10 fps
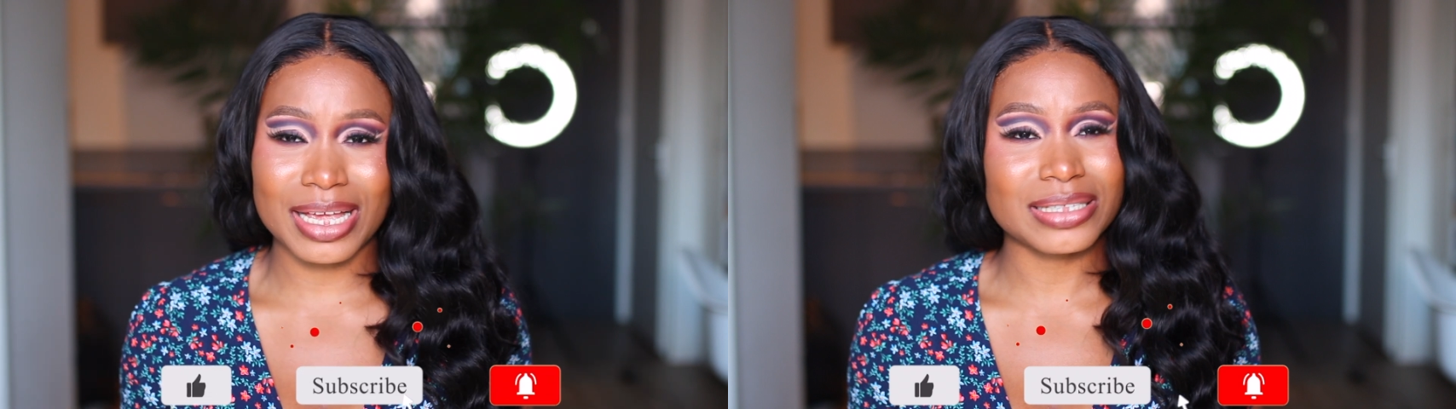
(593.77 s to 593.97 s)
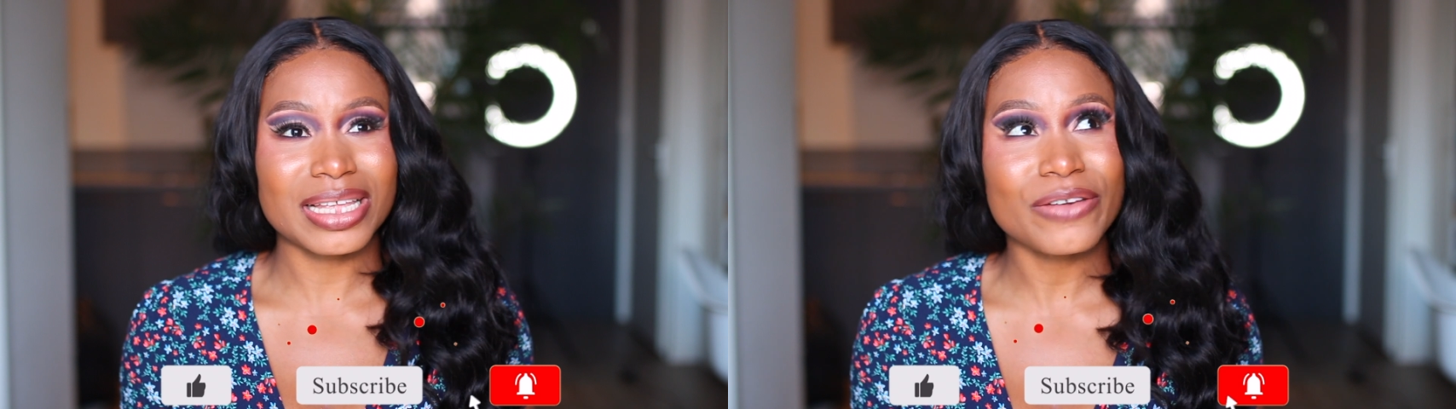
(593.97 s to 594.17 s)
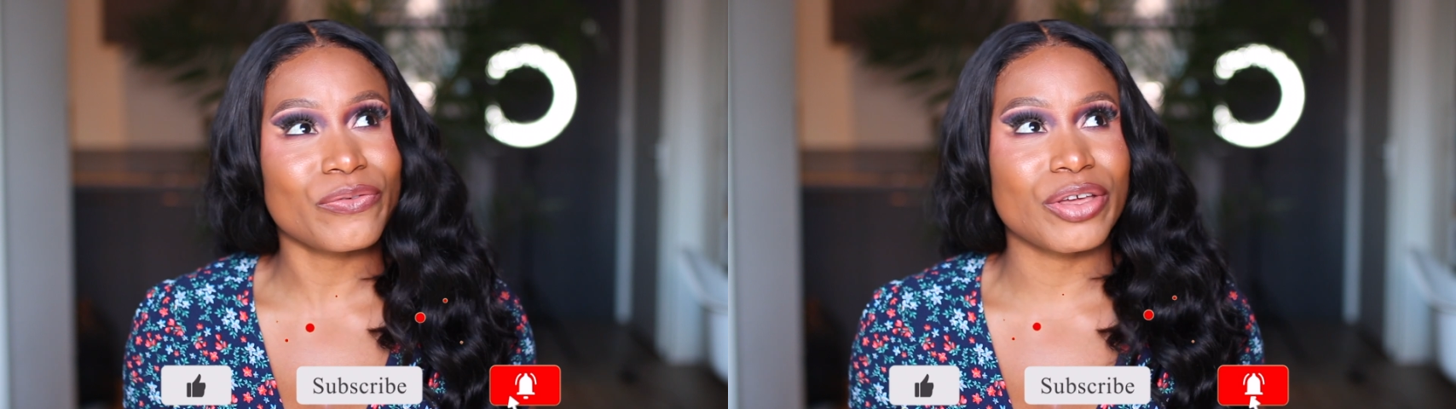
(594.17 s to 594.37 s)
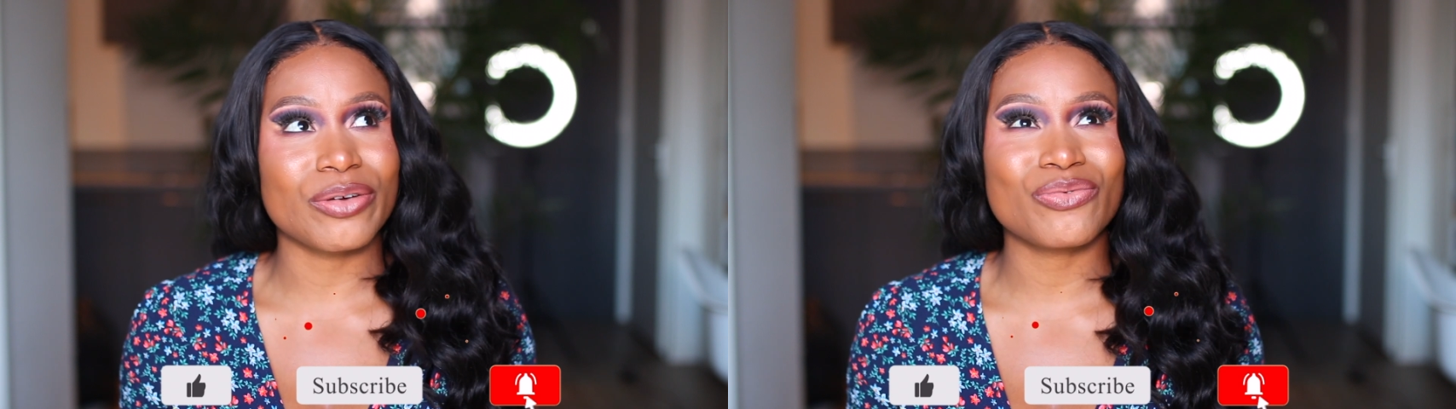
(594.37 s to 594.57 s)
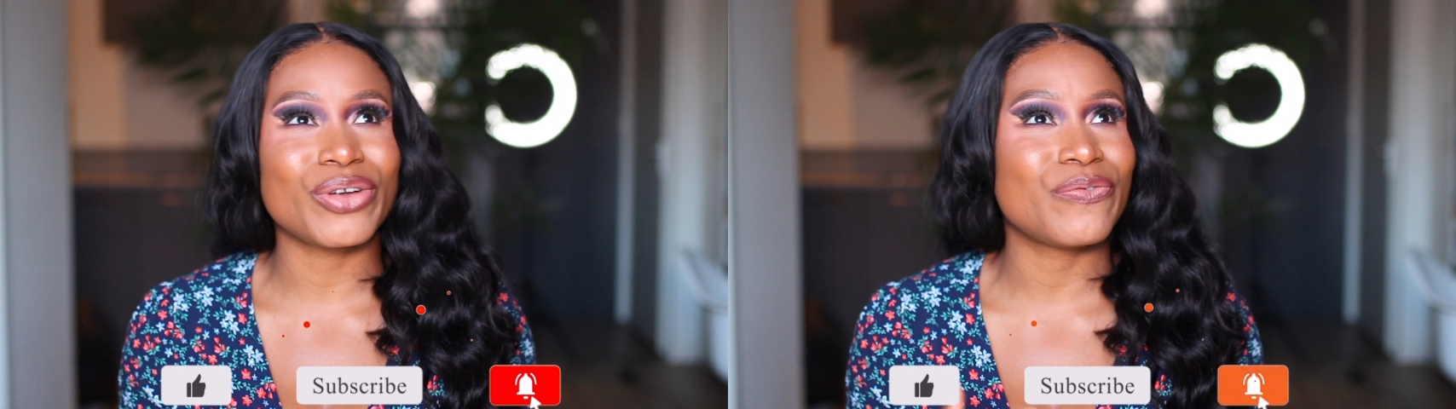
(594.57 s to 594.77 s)
I think for
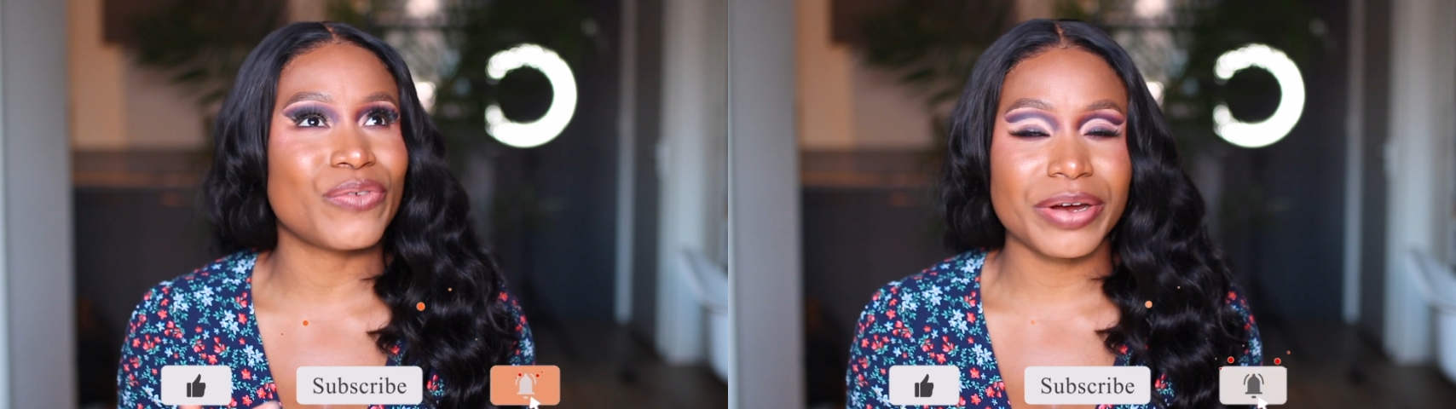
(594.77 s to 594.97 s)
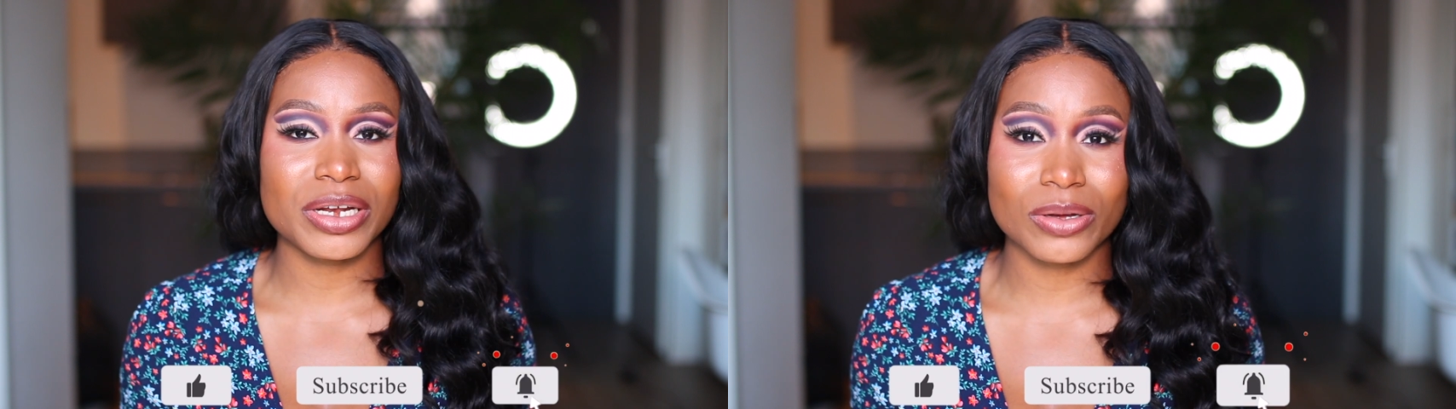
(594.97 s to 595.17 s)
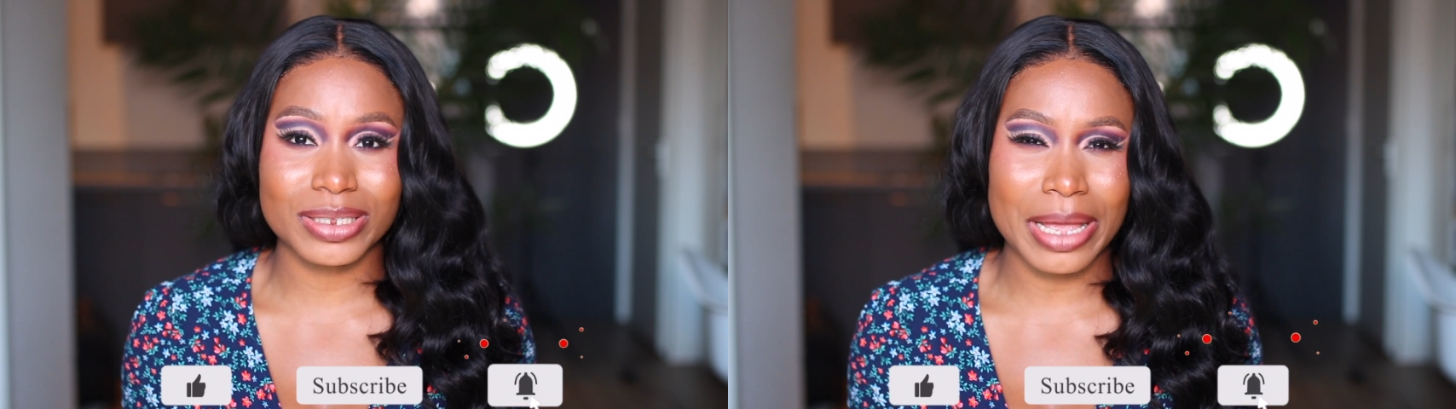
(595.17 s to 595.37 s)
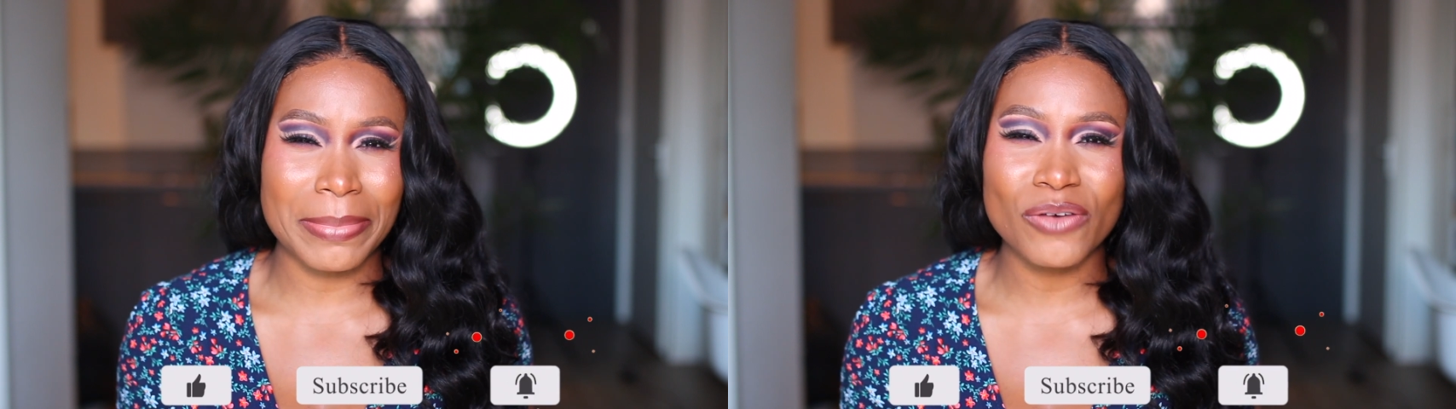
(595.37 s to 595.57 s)
a very long time,